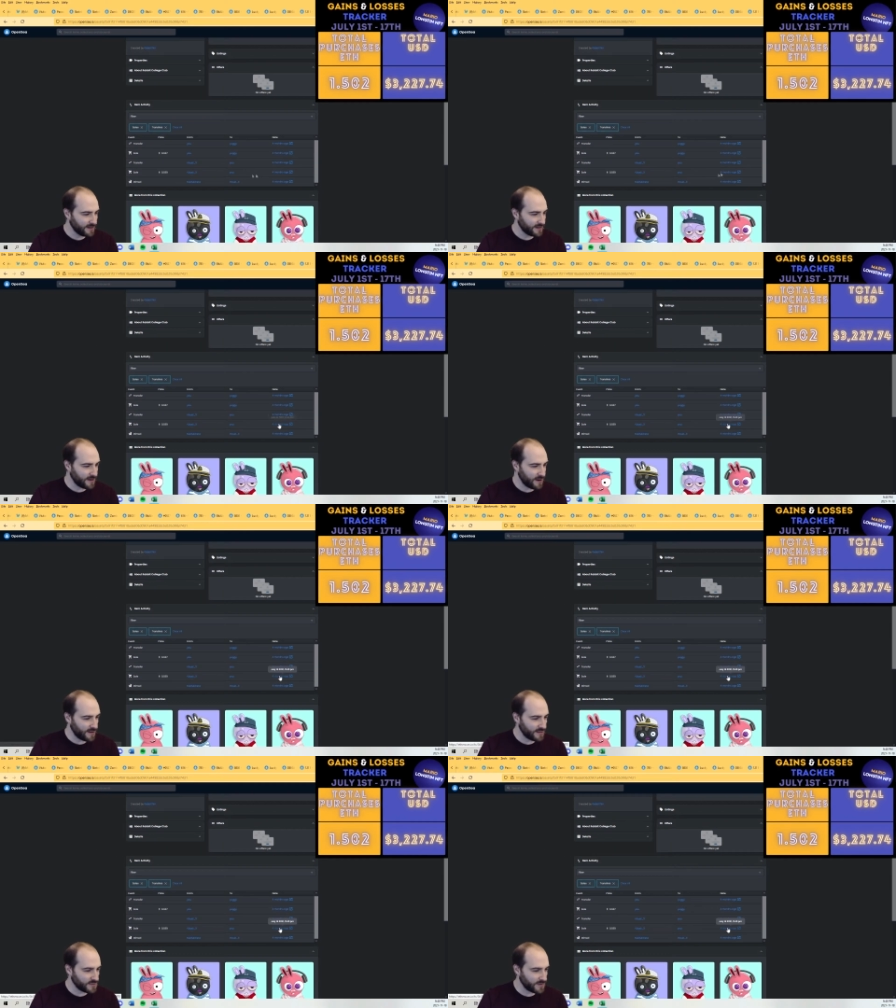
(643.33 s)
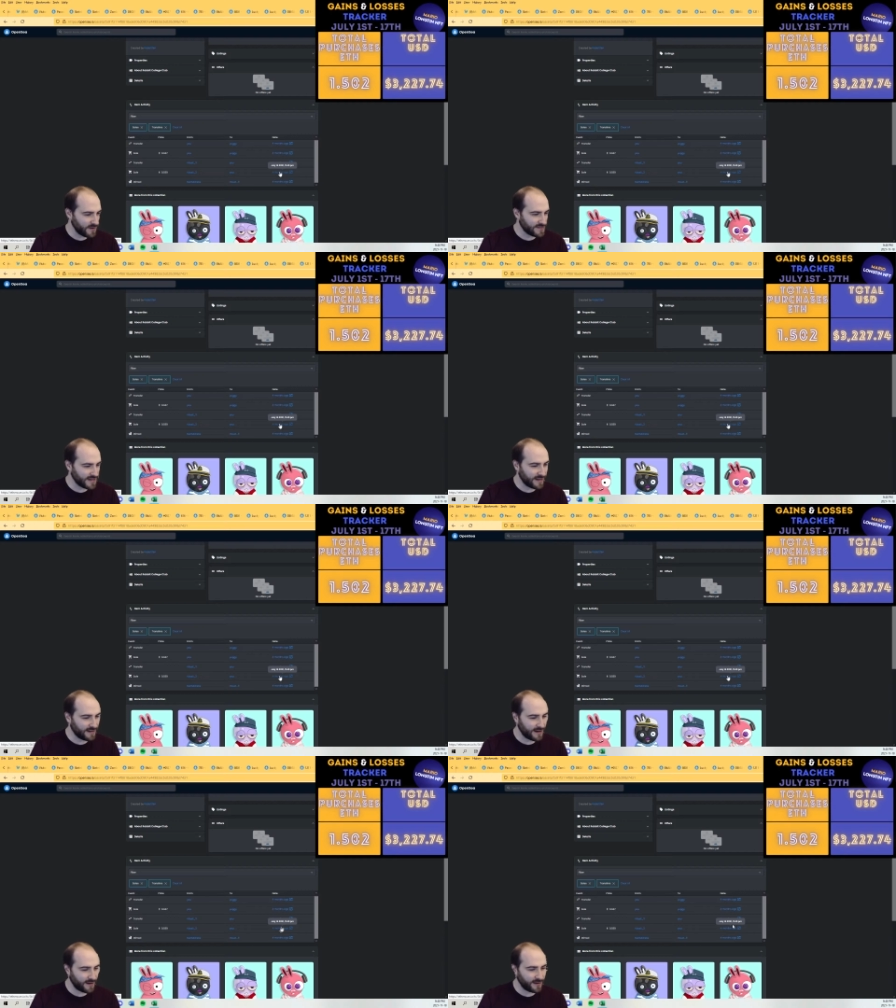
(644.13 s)
Got this one off
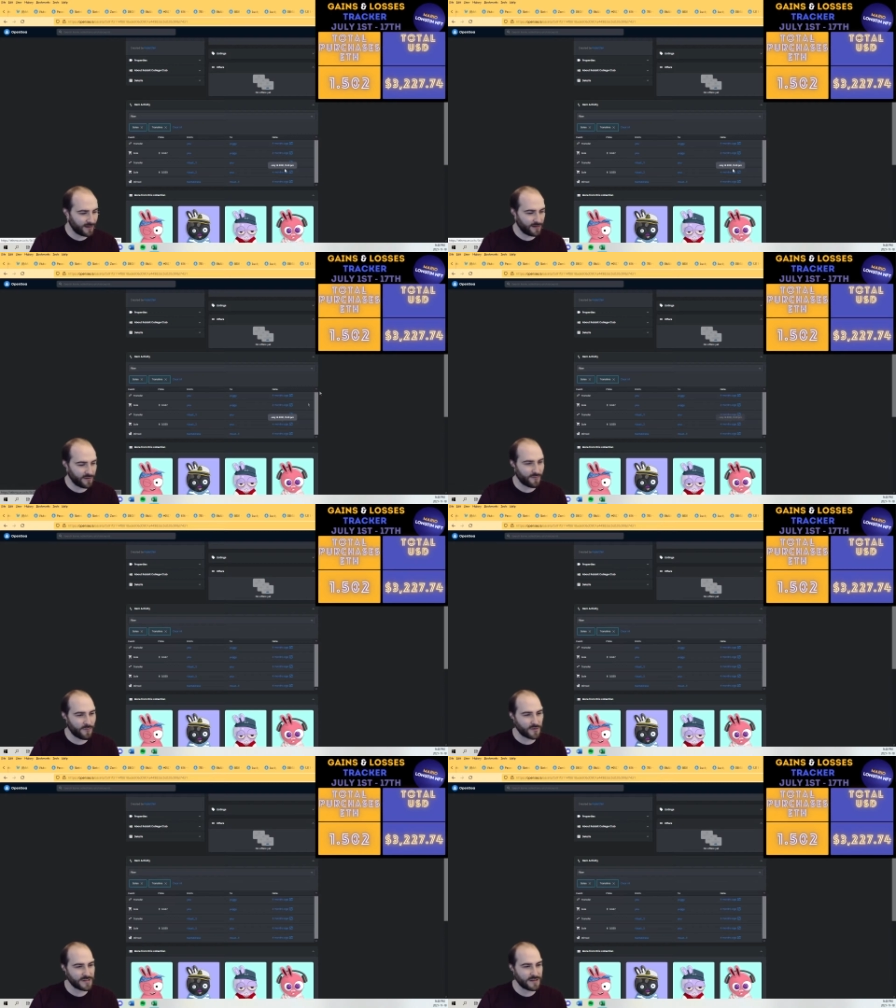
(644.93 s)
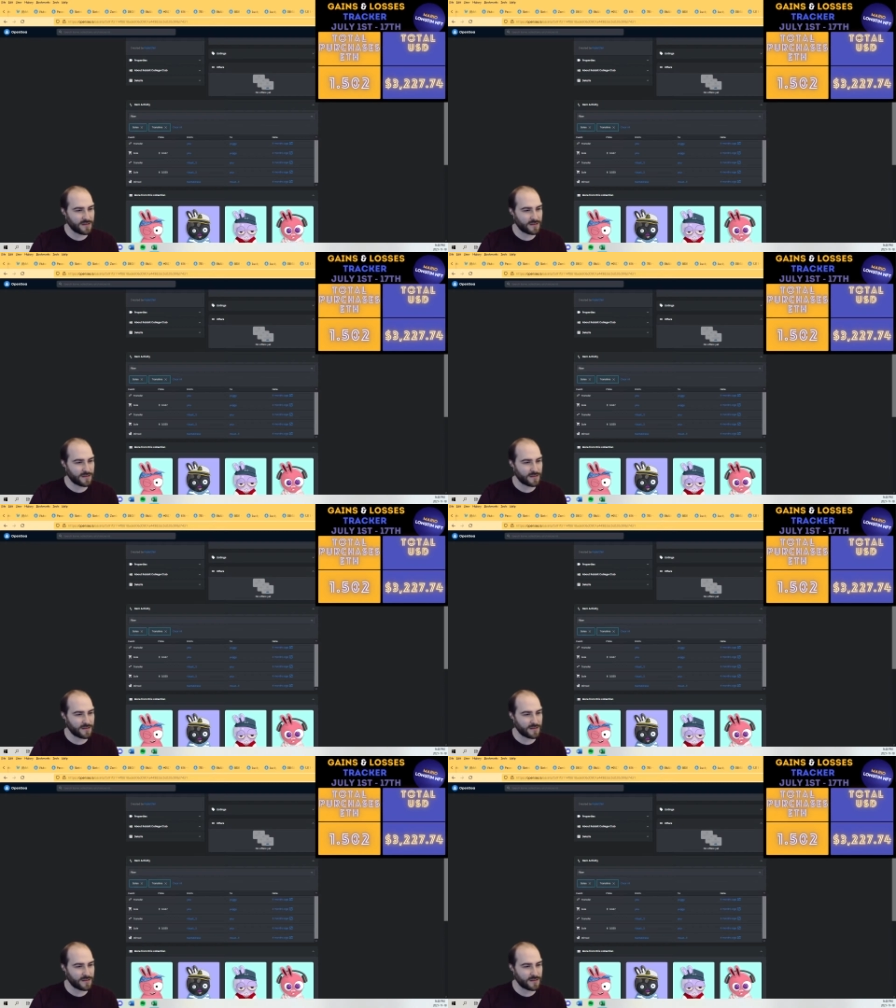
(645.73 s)
secondary on the 14th.